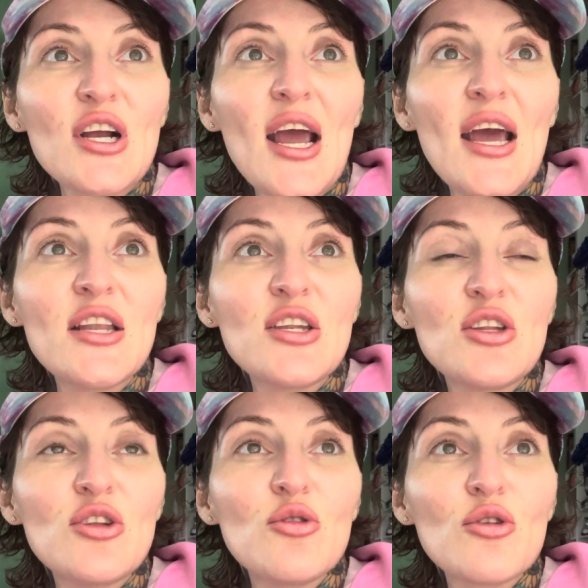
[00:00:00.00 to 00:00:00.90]

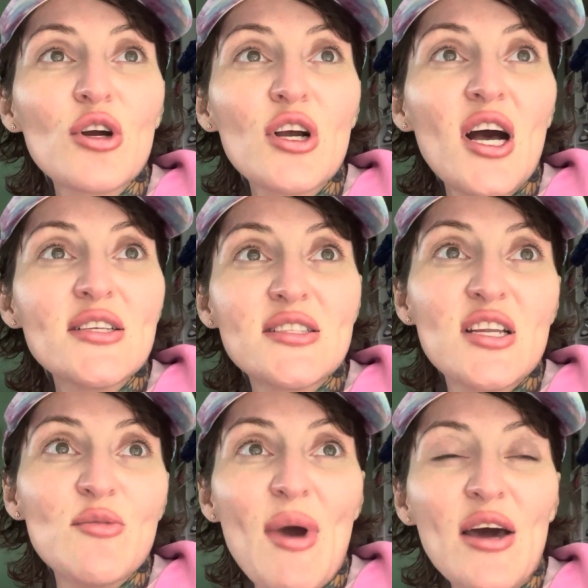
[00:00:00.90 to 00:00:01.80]
and your
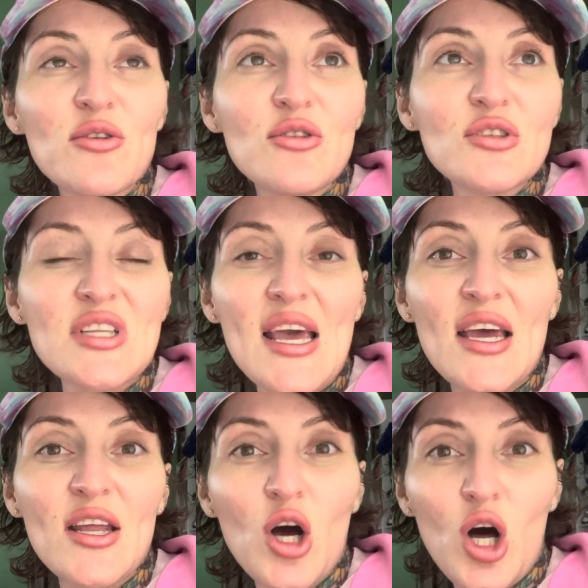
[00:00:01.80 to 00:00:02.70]
custody battles
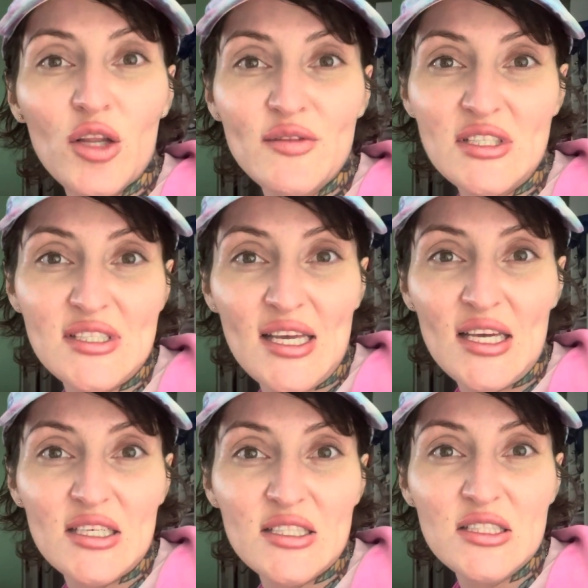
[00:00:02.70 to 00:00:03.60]
and all of these
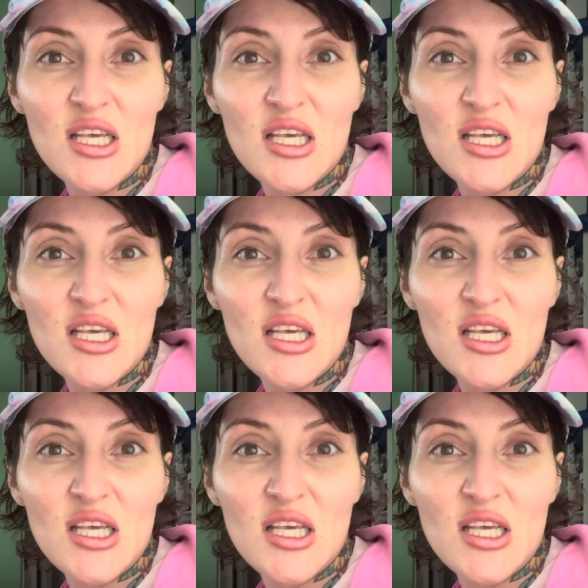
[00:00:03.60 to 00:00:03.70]
things.